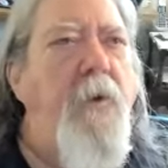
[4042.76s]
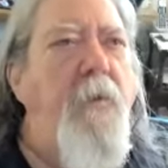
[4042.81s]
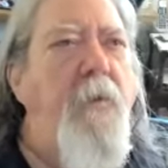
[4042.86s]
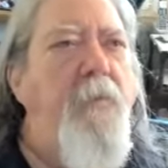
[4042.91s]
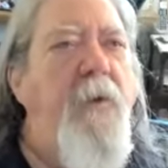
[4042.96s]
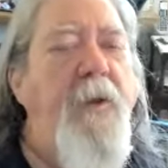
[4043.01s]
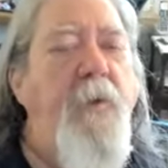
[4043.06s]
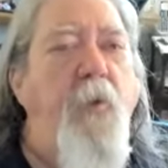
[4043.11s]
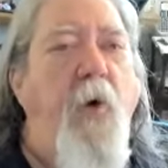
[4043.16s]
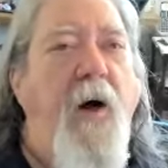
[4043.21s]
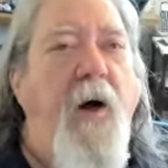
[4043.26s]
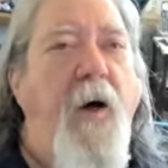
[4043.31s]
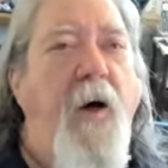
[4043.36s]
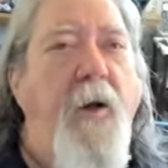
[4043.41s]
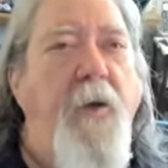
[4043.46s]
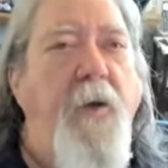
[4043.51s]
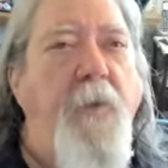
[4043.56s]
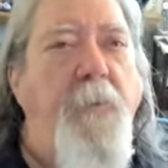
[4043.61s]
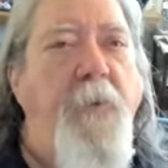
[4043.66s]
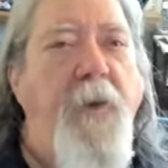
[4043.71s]

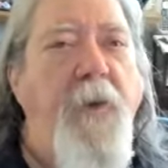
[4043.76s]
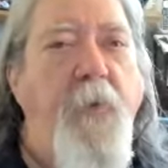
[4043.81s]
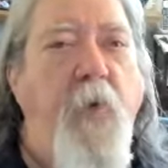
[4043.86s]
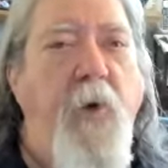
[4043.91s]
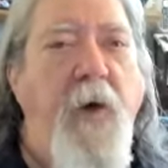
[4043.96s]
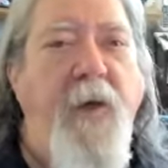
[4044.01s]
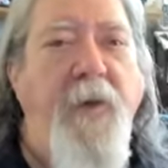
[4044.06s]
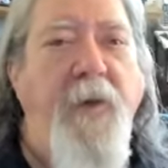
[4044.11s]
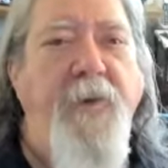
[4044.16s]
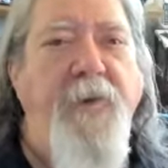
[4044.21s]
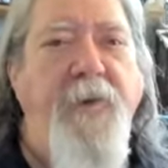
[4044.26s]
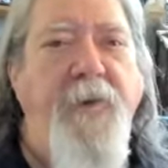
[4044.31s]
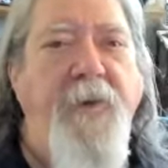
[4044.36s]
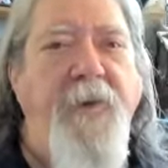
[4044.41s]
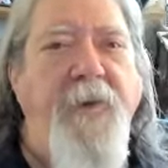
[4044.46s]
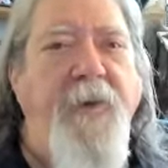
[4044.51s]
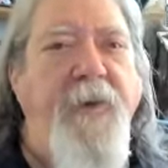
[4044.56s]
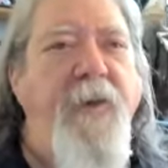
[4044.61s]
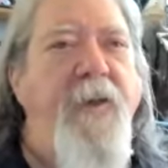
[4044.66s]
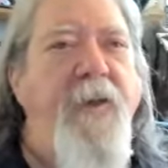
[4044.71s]
Meanwhile, the Midwest
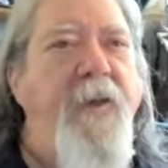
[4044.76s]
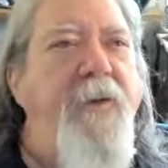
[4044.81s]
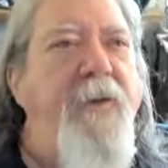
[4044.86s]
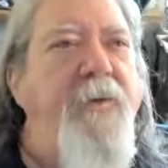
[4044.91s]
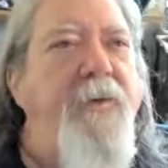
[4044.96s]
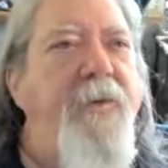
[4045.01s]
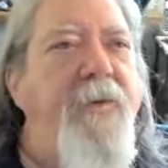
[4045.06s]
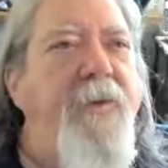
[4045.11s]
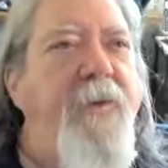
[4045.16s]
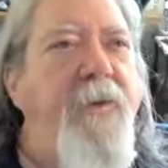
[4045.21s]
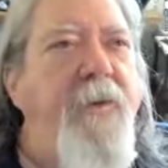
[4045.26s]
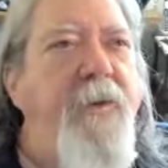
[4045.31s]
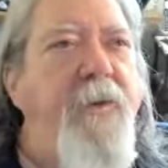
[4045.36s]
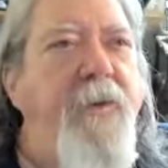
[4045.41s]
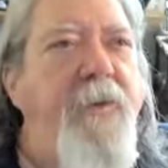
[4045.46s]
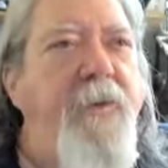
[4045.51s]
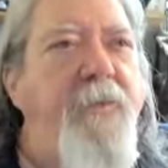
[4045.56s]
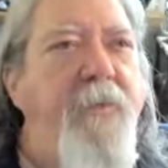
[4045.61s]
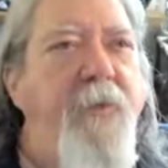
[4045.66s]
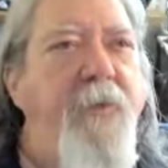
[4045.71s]
and the East
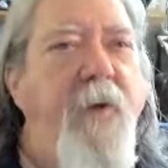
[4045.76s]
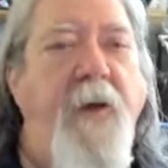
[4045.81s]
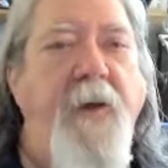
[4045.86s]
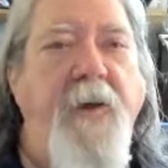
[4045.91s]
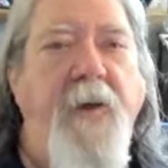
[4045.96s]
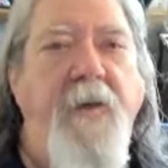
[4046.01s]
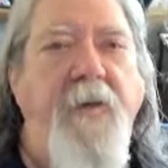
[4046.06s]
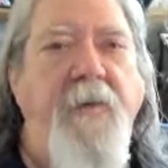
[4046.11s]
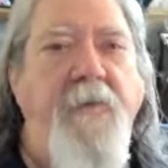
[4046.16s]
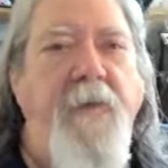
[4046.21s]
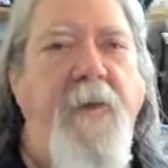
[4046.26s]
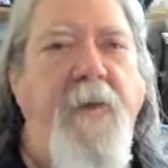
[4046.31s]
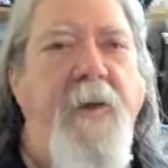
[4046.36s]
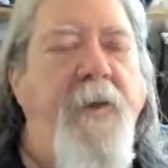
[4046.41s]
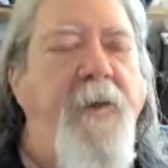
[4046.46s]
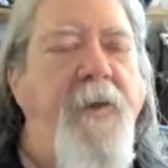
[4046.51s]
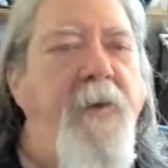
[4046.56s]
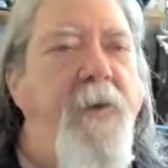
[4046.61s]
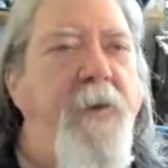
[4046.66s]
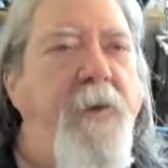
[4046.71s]
is flooding. They
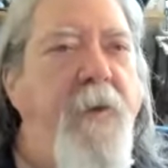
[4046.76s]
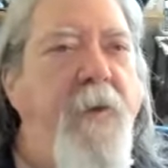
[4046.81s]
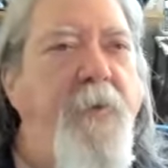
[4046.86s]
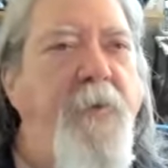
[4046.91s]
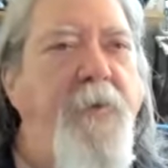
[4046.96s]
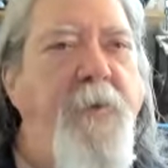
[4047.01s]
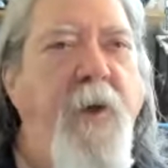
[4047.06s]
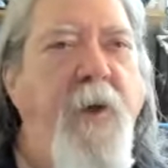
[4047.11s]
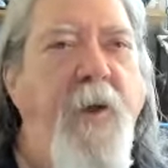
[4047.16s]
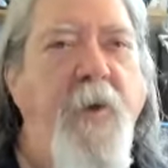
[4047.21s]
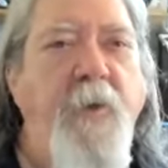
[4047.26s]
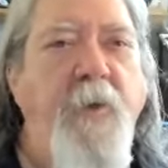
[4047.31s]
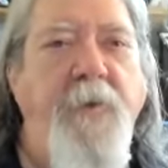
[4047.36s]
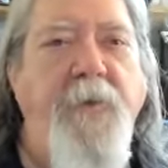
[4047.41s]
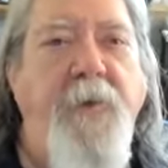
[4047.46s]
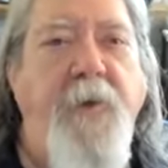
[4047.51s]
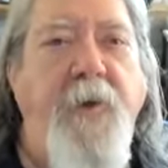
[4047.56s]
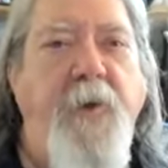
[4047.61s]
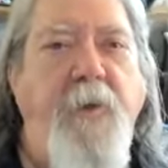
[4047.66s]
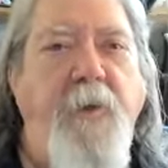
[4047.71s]
had to close
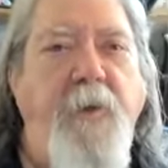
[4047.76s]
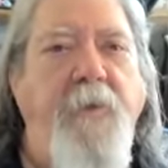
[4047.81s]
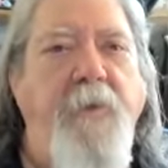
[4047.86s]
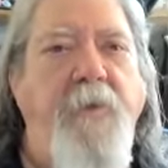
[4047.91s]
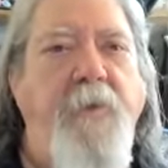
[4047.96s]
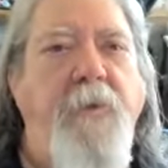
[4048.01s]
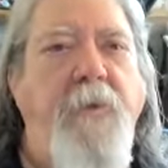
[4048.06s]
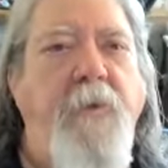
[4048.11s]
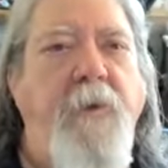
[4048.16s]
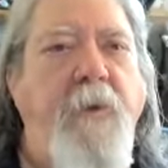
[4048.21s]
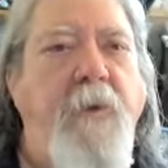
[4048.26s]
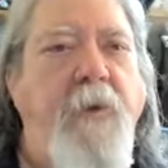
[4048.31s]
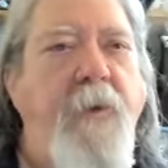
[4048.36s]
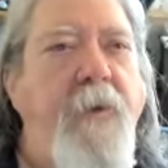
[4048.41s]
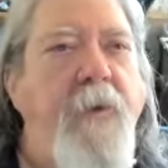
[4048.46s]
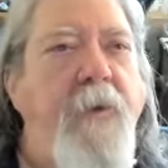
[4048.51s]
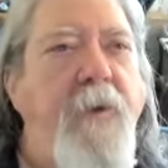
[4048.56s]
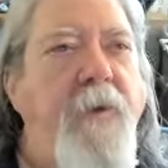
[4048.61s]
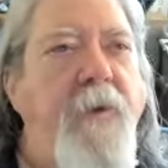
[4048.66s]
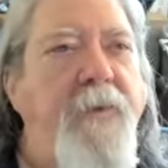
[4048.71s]
Yellowstone
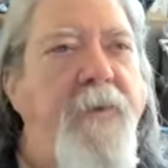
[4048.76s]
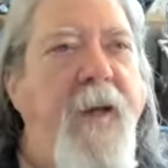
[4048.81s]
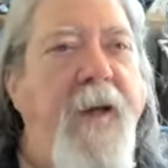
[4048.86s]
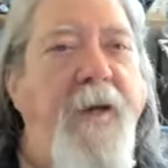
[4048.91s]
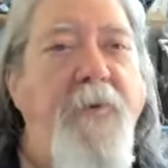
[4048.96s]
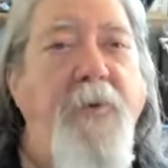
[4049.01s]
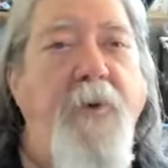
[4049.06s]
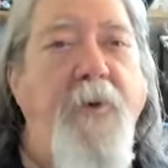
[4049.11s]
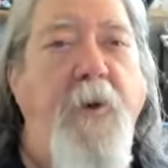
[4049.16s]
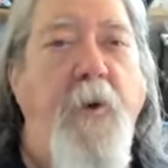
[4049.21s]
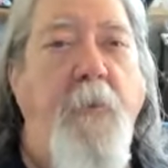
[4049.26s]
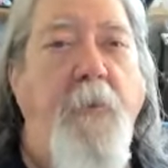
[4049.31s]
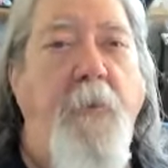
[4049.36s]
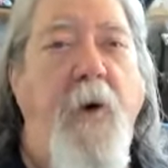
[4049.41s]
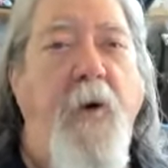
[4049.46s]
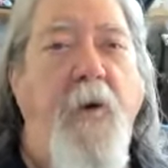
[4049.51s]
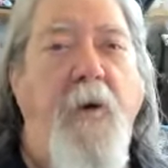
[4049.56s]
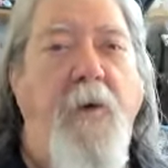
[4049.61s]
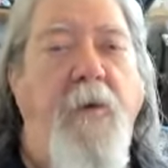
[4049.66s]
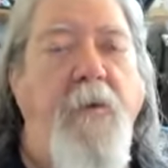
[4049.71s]
National
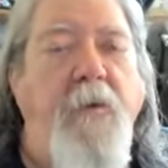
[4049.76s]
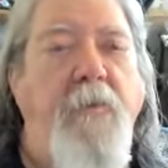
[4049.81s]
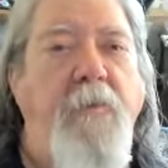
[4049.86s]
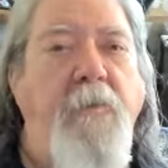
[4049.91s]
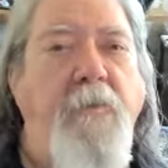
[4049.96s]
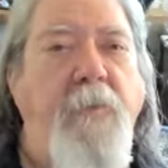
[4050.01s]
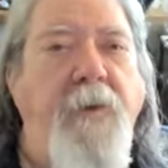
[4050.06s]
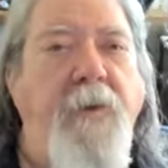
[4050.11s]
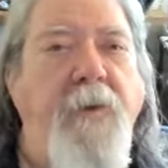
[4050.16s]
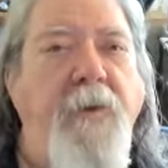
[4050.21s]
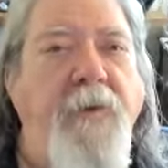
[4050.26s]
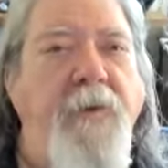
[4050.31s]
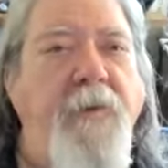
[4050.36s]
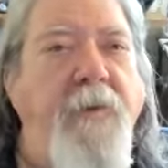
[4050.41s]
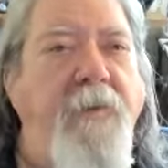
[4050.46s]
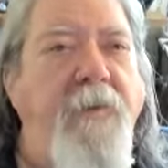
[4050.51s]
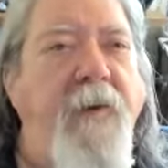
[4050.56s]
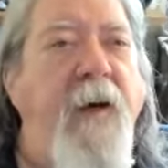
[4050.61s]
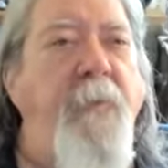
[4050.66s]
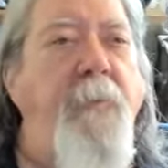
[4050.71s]
Park because
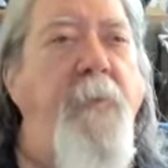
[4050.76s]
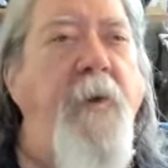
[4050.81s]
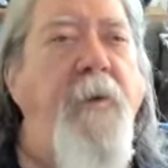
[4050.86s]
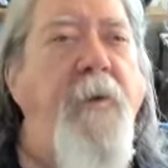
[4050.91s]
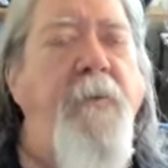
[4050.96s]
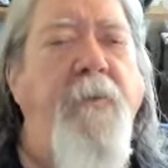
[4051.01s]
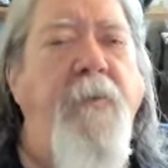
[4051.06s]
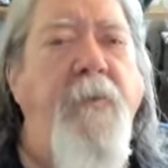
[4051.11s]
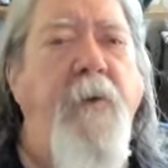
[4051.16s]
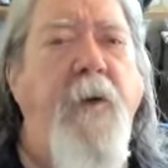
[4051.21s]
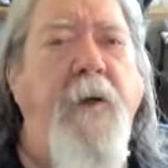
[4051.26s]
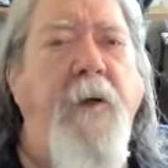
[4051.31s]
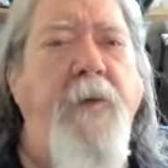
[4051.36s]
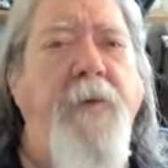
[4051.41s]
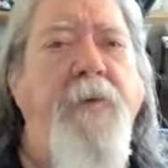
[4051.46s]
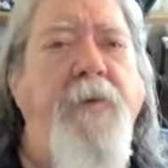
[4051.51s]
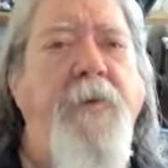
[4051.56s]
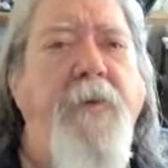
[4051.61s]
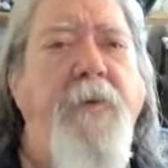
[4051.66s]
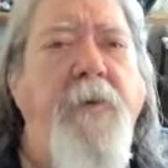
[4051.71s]
of epic
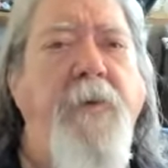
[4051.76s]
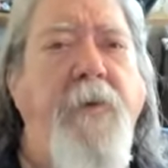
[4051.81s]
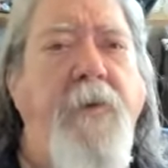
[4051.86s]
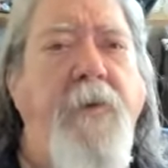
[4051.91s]
floods.